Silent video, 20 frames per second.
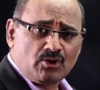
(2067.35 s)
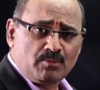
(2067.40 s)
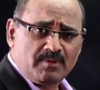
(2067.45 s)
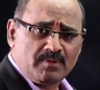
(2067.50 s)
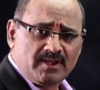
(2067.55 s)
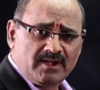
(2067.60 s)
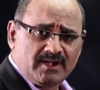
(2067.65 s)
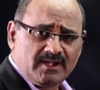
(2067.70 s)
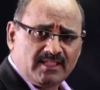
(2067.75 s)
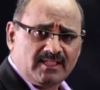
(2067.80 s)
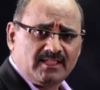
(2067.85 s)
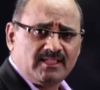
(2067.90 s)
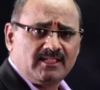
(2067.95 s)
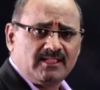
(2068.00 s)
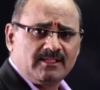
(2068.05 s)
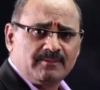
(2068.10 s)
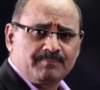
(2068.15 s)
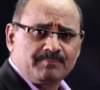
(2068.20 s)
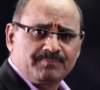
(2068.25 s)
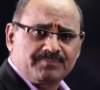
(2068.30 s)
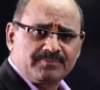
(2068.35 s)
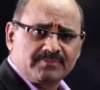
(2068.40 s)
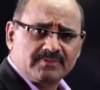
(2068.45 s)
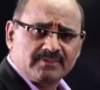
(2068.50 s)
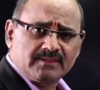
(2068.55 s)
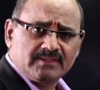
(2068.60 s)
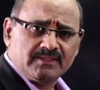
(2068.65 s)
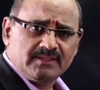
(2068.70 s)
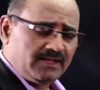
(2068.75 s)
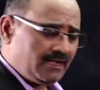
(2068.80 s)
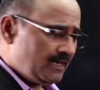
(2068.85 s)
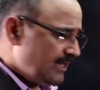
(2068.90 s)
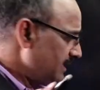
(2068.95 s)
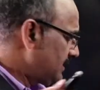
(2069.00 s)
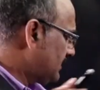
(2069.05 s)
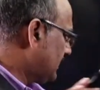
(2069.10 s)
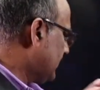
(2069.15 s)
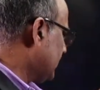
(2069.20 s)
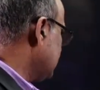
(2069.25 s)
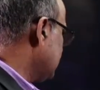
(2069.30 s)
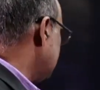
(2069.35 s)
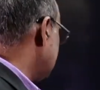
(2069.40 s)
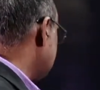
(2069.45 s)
humidity. It is like